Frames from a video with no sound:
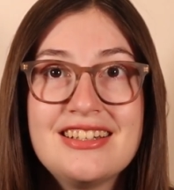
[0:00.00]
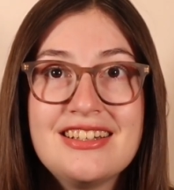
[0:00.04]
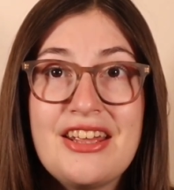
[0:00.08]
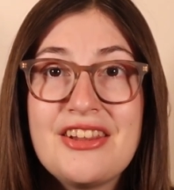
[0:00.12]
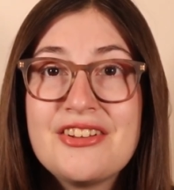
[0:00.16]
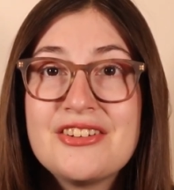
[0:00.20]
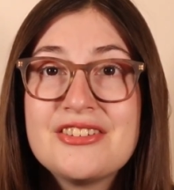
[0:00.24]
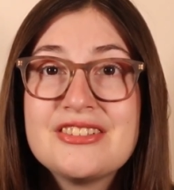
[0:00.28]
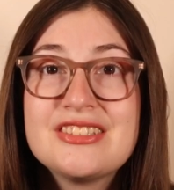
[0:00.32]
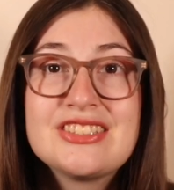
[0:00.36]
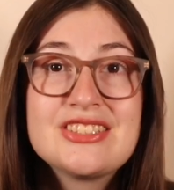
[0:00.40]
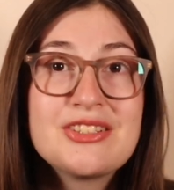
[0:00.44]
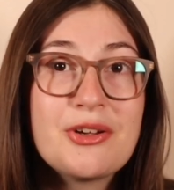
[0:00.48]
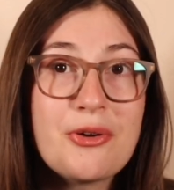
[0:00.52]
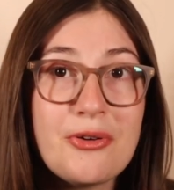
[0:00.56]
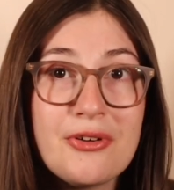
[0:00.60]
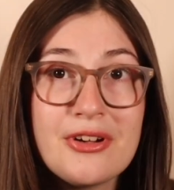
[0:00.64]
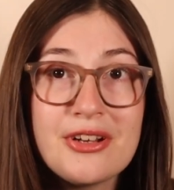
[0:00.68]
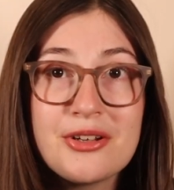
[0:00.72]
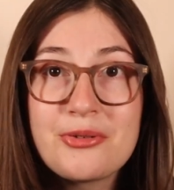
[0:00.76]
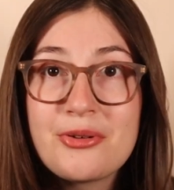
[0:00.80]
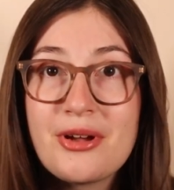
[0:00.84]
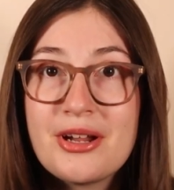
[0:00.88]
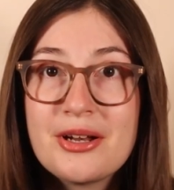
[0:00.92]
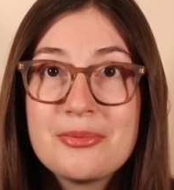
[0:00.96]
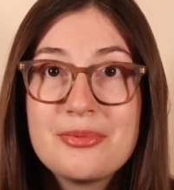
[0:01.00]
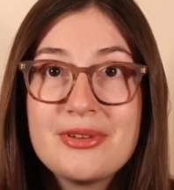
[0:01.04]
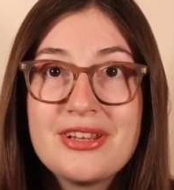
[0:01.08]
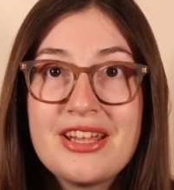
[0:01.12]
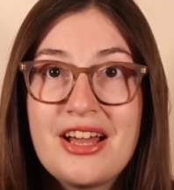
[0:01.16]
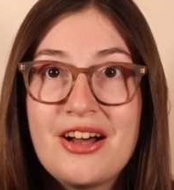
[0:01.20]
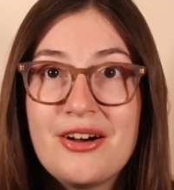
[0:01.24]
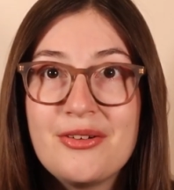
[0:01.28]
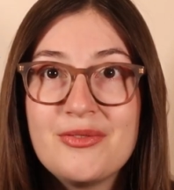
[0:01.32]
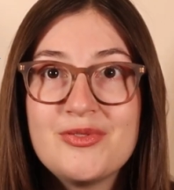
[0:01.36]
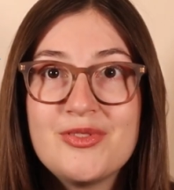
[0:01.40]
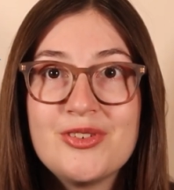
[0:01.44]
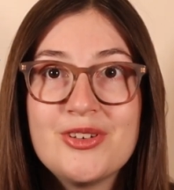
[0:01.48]
and they're so incredibly
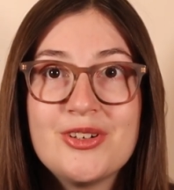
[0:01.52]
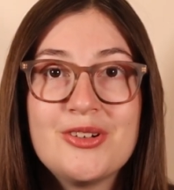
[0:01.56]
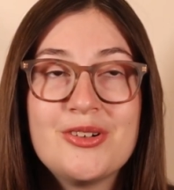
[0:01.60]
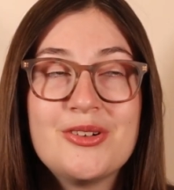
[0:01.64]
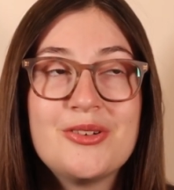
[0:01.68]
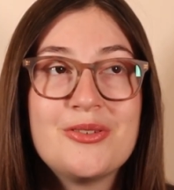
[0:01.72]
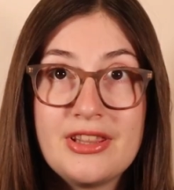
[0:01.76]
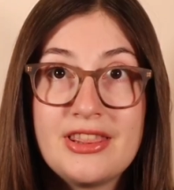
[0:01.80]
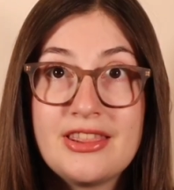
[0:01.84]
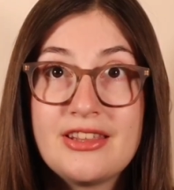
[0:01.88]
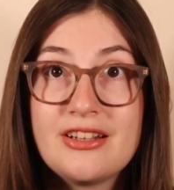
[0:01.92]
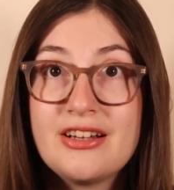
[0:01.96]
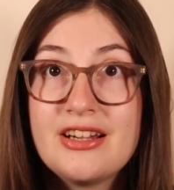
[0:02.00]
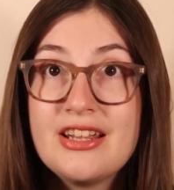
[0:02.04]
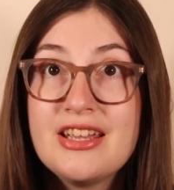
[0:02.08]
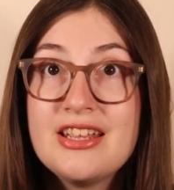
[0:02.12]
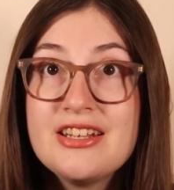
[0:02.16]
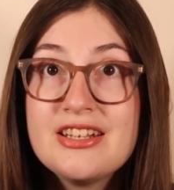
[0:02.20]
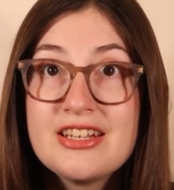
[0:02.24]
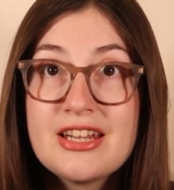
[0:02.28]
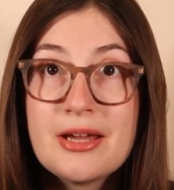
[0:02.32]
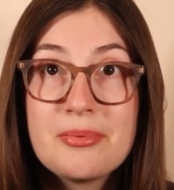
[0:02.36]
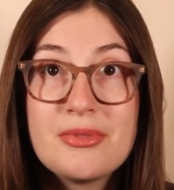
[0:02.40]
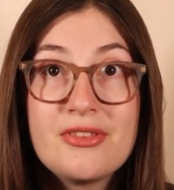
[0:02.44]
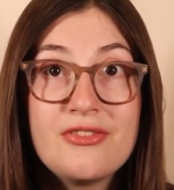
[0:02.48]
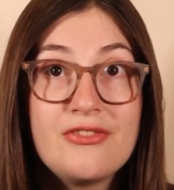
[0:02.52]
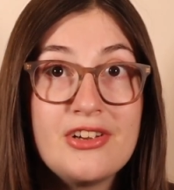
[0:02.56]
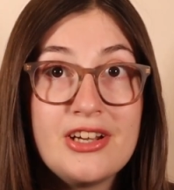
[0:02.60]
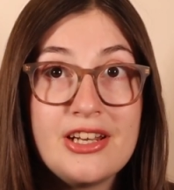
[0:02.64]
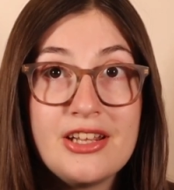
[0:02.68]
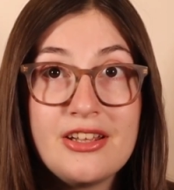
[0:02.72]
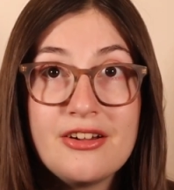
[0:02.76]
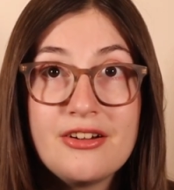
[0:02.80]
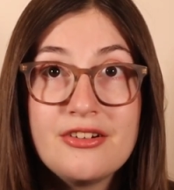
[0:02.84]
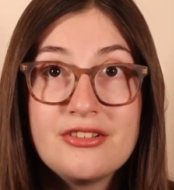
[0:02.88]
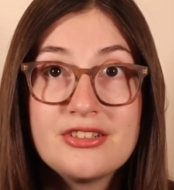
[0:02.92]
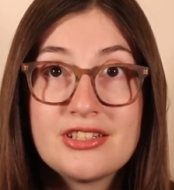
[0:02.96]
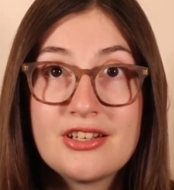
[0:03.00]
helpful with their in-depth
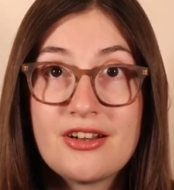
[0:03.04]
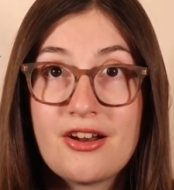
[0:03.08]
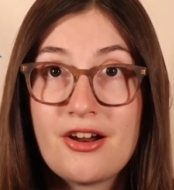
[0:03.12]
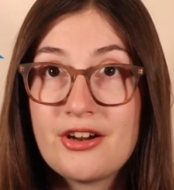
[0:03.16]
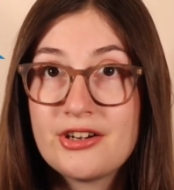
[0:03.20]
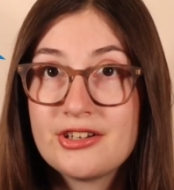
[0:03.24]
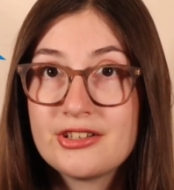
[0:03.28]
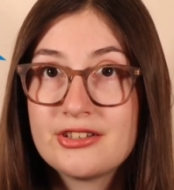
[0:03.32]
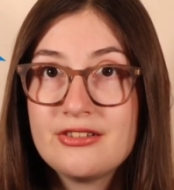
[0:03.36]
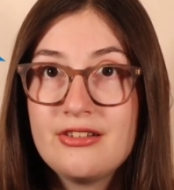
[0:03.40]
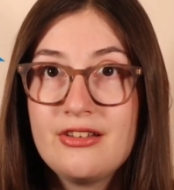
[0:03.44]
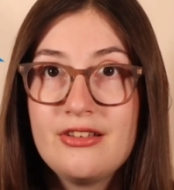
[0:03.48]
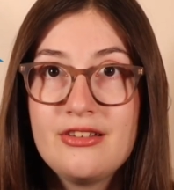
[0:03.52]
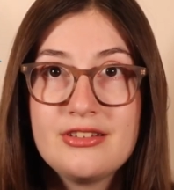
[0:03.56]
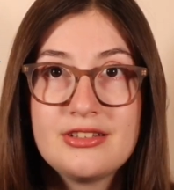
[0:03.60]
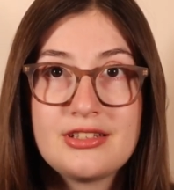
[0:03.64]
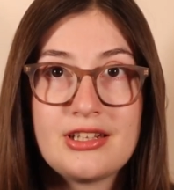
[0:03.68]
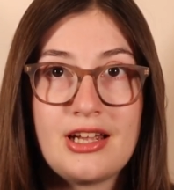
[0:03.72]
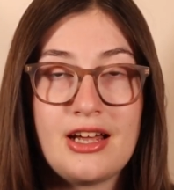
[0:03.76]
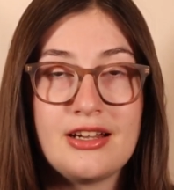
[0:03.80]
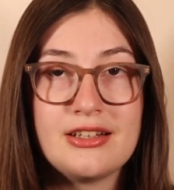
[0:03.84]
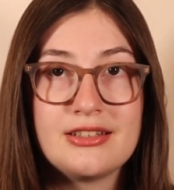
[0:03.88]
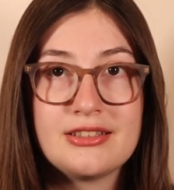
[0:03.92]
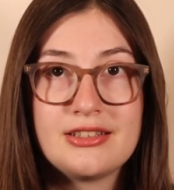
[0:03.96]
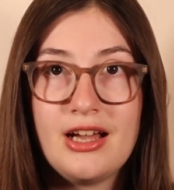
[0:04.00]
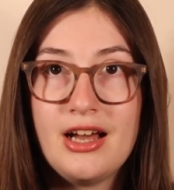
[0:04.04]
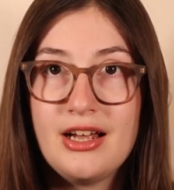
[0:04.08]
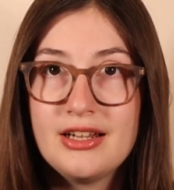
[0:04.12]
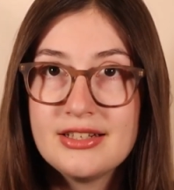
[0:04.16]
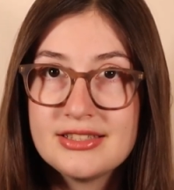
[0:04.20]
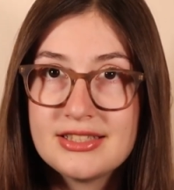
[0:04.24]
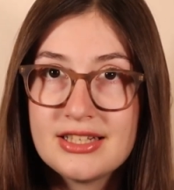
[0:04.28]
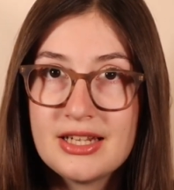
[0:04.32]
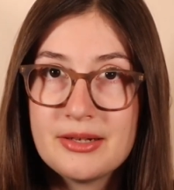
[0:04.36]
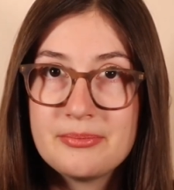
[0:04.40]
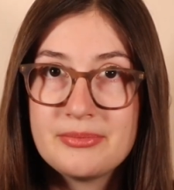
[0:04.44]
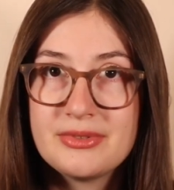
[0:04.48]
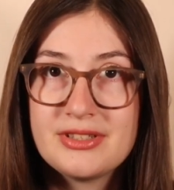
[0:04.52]
videos and articles on
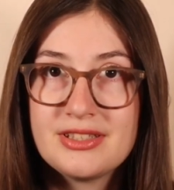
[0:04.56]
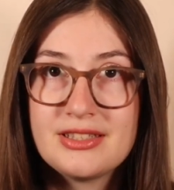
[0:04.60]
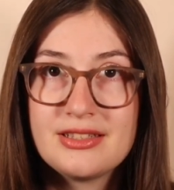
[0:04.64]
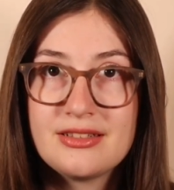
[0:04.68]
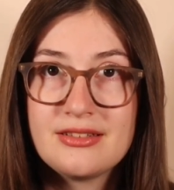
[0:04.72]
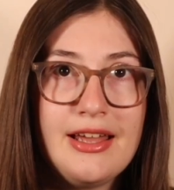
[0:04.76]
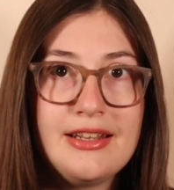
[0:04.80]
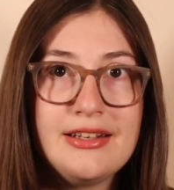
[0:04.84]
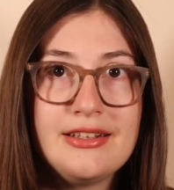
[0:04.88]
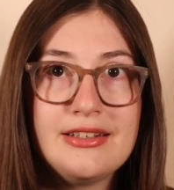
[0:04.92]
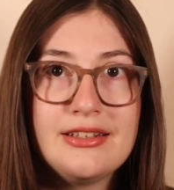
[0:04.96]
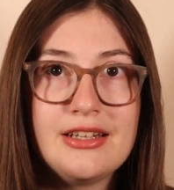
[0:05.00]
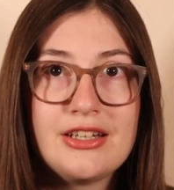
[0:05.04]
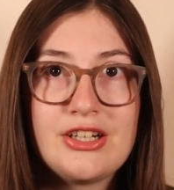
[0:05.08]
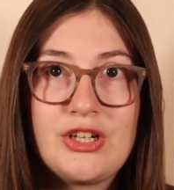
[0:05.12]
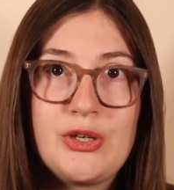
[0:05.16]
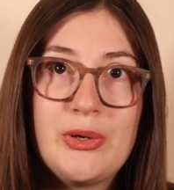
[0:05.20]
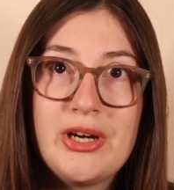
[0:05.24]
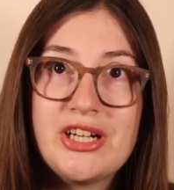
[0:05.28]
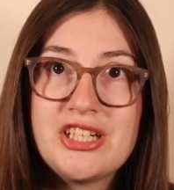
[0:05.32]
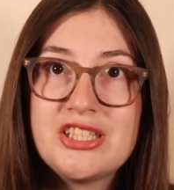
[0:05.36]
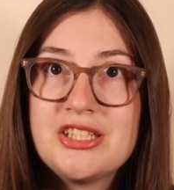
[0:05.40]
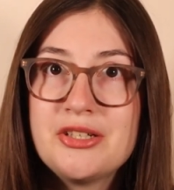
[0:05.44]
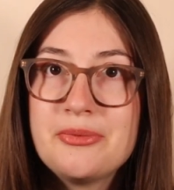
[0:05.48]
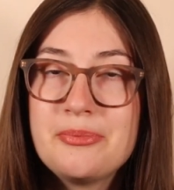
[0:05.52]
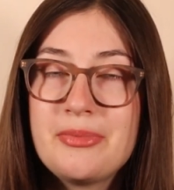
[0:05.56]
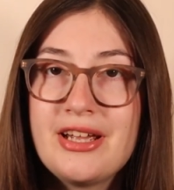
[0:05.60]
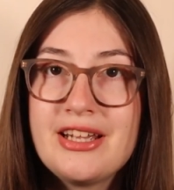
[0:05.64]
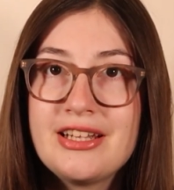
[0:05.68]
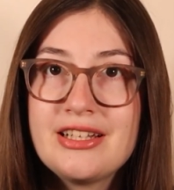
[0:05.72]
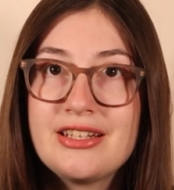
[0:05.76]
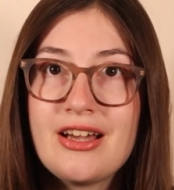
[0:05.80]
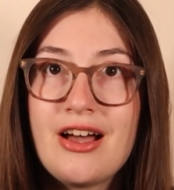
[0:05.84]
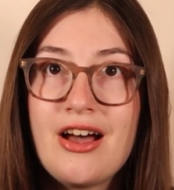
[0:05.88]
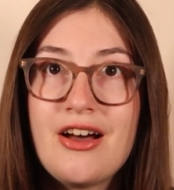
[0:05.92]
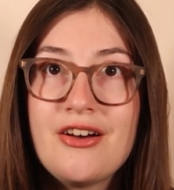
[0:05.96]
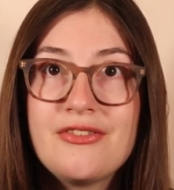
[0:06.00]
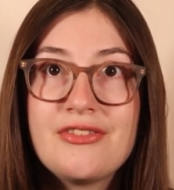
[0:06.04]
concepts and a question
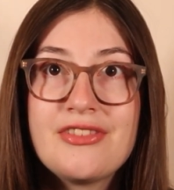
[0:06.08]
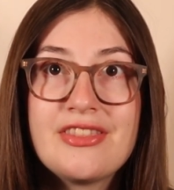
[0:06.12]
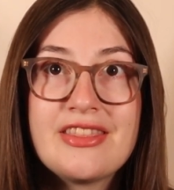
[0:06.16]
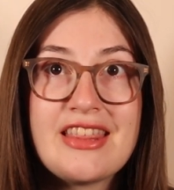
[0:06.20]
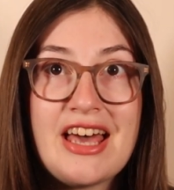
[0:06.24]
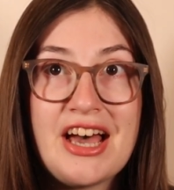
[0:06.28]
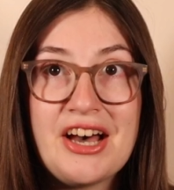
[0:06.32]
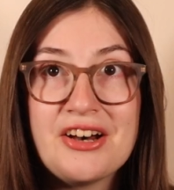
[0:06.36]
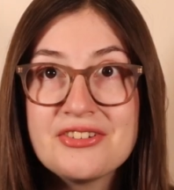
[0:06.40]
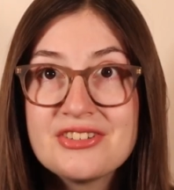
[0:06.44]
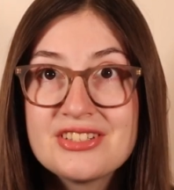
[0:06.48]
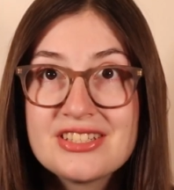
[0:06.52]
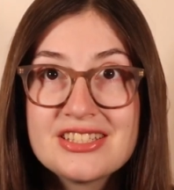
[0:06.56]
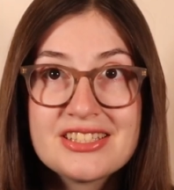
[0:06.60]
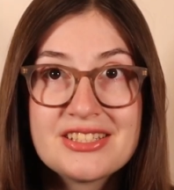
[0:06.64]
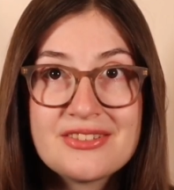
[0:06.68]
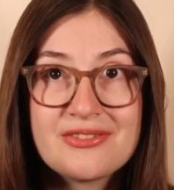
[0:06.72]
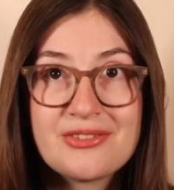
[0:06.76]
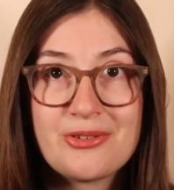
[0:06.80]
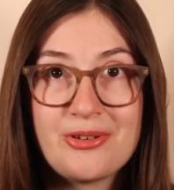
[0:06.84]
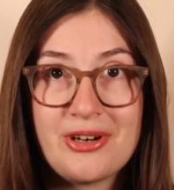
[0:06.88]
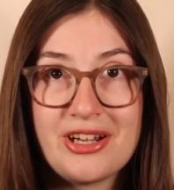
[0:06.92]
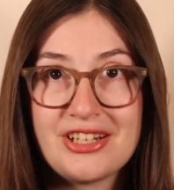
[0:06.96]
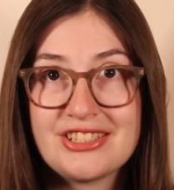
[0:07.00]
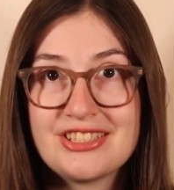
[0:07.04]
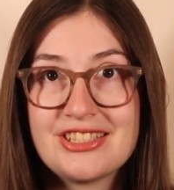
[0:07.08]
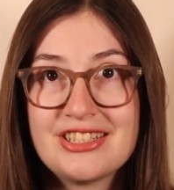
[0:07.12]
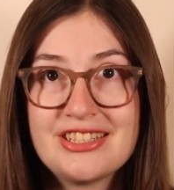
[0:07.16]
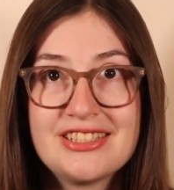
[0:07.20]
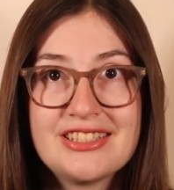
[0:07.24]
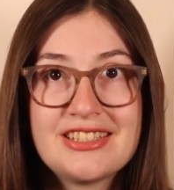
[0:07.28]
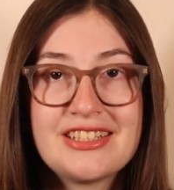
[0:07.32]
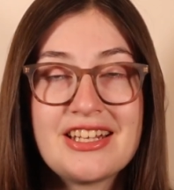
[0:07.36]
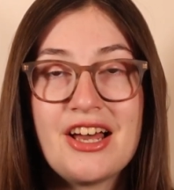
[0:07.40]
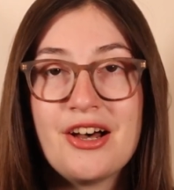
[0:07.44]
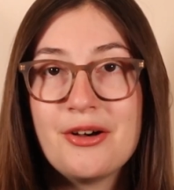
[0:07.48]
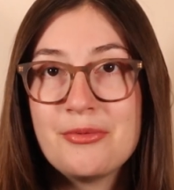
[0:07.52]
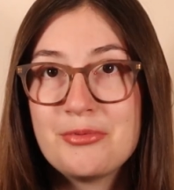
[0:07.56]
bank of thousands of
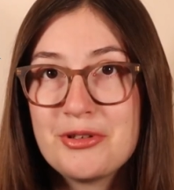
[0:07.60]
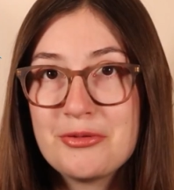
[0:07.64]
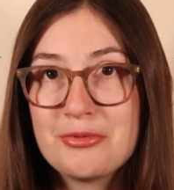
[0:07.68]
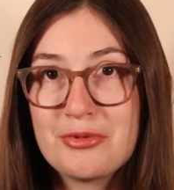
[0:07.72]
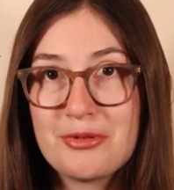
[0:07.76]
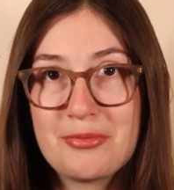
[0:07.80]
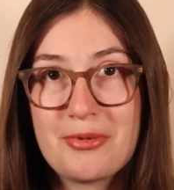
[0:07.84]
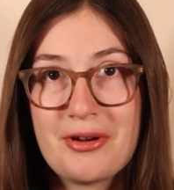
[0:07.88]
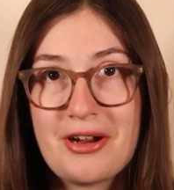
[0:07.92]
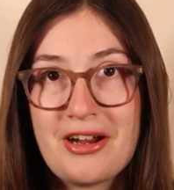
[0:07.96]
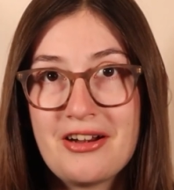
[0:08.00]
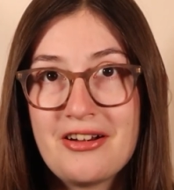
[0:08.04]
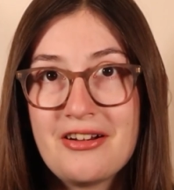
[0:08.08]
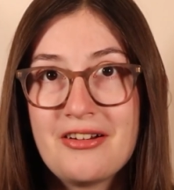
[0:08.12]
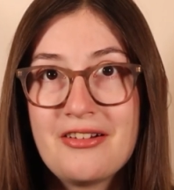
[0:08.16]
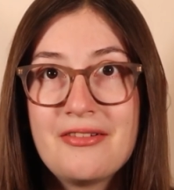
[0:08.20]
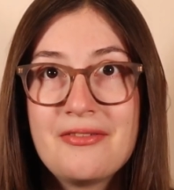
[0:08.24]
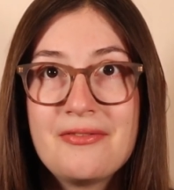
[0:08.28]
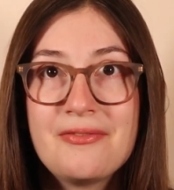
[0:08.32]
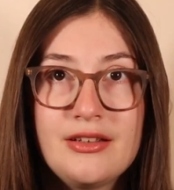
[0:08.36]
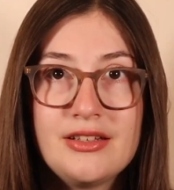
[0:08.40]
questions to help you prepare.